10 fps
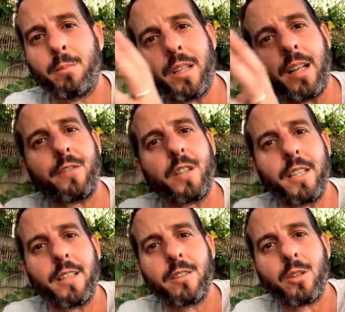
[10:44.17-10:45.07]
but left
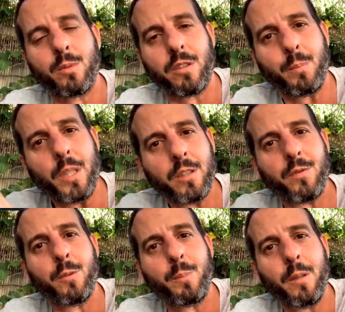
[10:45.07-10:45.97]
leaning in terms of
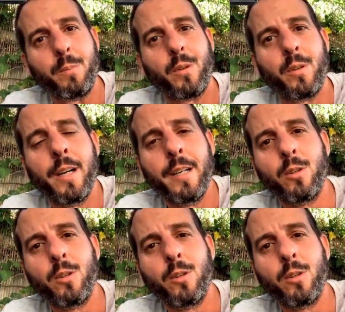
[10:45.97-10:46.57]
peaceful people